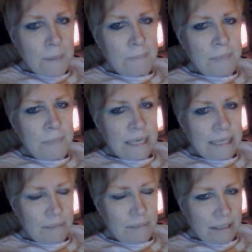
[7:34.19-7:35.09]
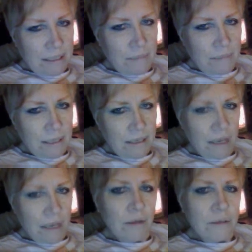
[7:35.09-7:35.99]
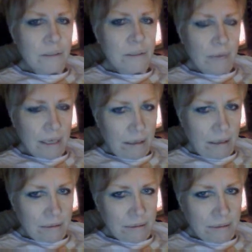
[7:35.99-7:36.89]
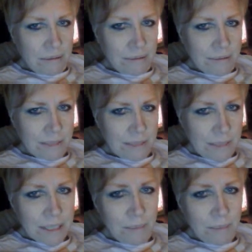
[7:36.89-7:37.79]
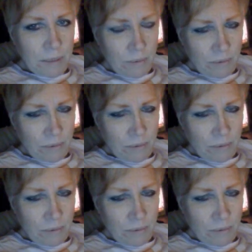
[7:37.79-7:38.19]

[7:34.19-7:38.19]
But I keep thinking about the others right now, especially a pit bull.